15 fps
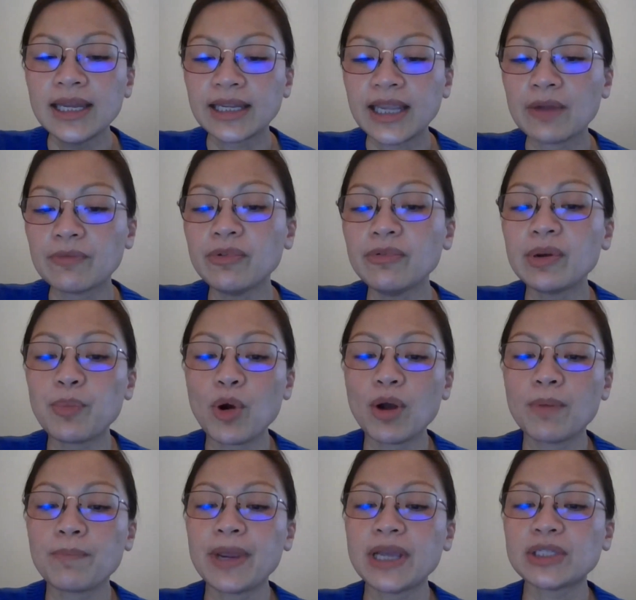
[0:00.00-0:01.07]
Can we
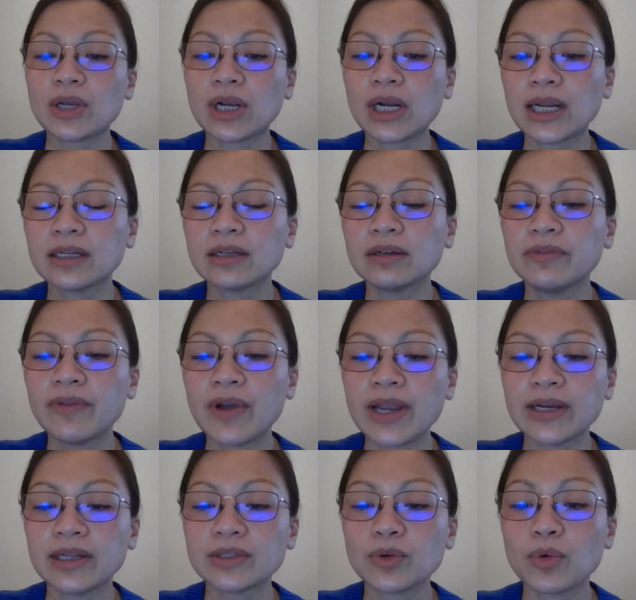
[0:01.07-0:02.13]
report based on clinical
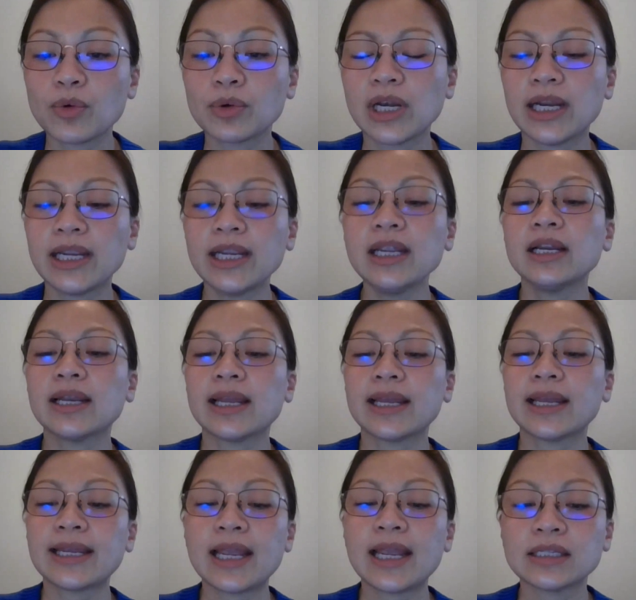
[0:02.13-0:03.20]
findings only,
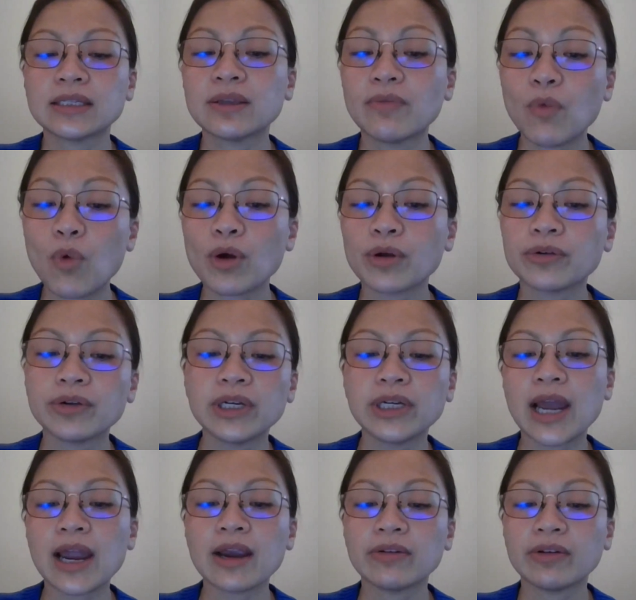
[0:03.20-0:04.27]
like cases of watery
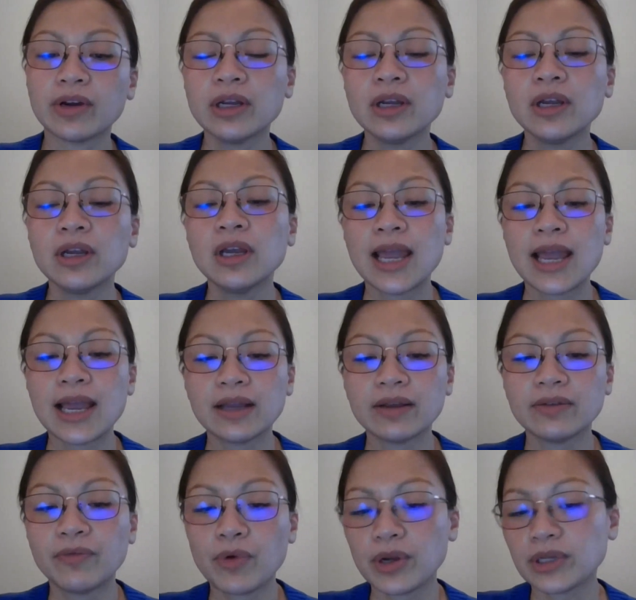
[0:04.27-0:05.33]
diarrhea,
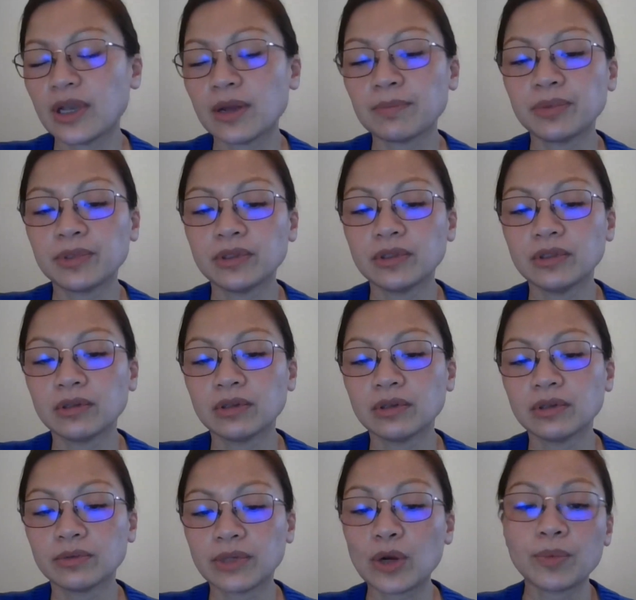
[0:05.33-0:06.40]
for example,
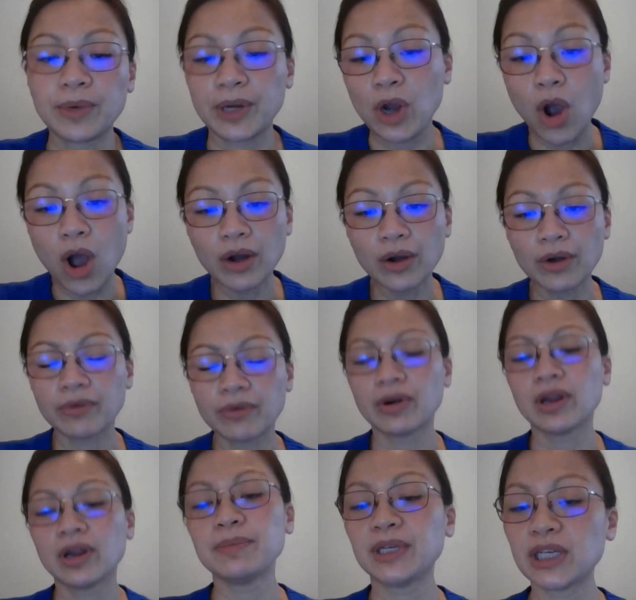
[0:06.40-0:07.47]
that could be
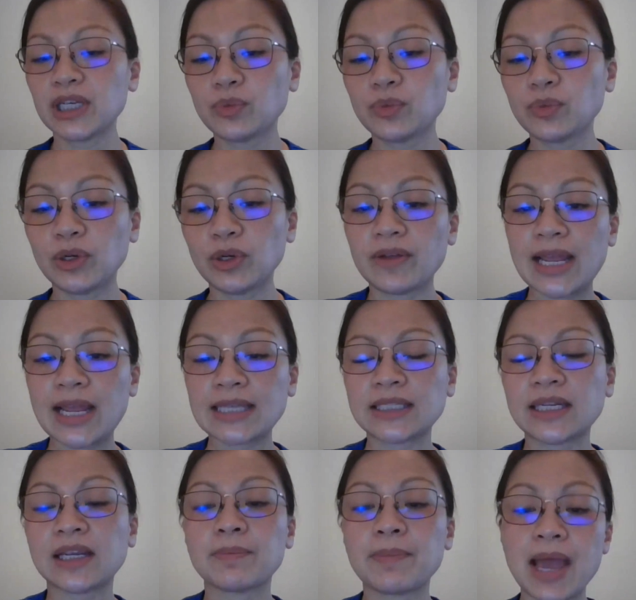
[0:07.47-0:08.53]
cholera, because we don't have
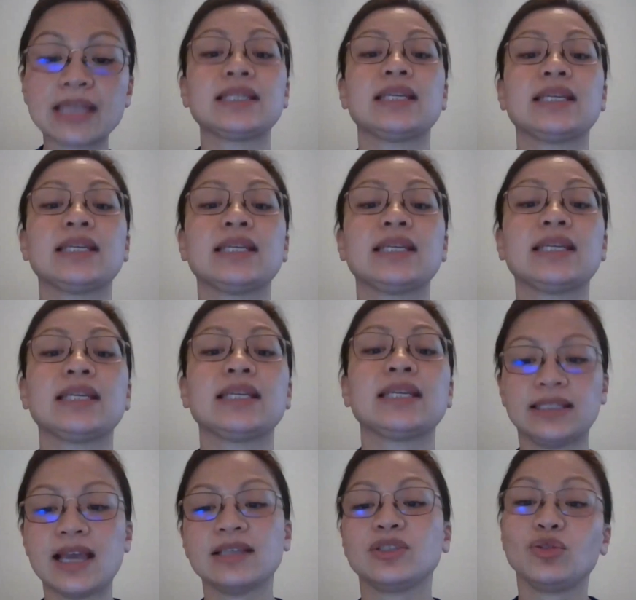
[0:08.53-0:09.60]
testing capacity?
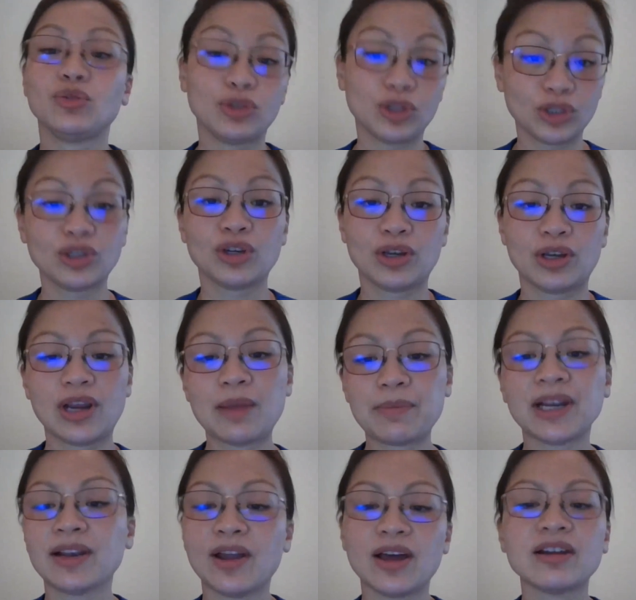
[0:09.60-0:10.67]
Yes, you should. I
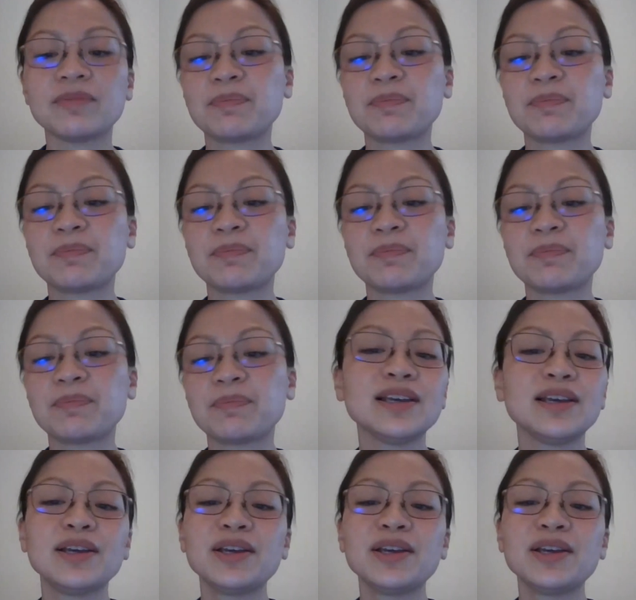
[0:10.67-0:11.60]
mean, a lot of places,